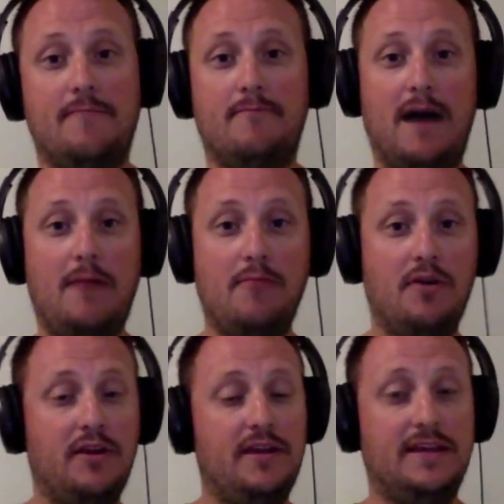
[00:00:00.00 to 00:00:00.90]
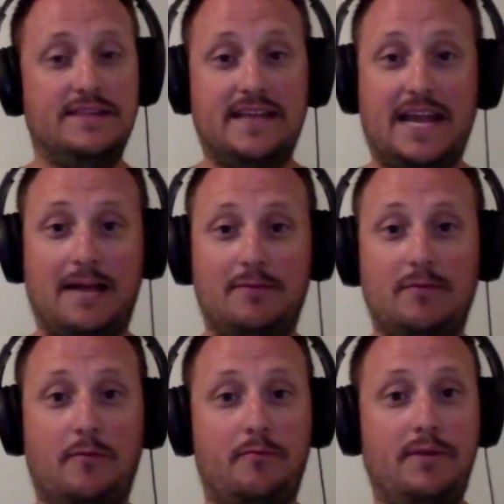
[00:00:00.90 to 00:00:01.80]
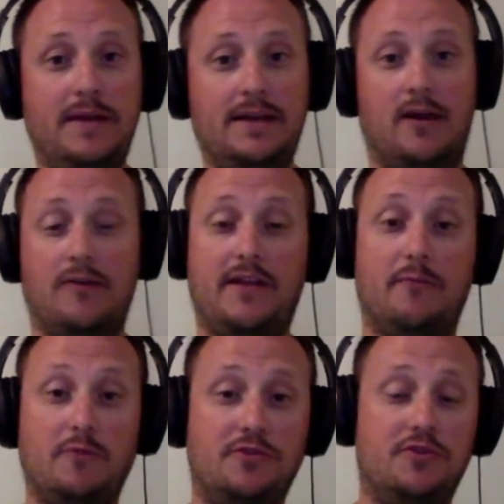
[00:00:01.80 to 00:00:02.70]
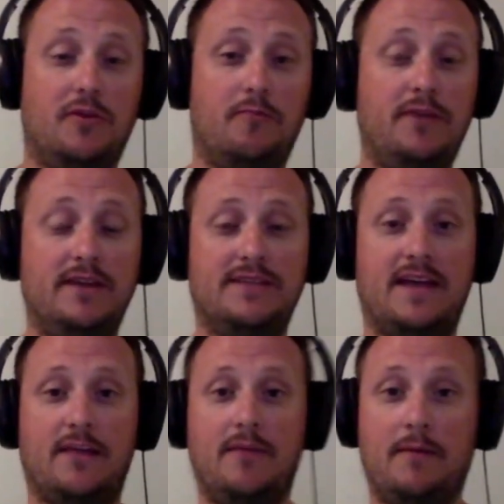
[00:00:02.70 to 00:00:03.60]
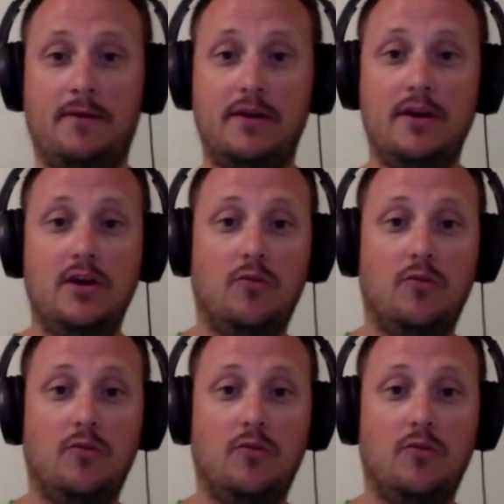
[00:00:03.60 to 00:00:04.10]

My money is that Alabama pick, or that Richard Young picks Alabama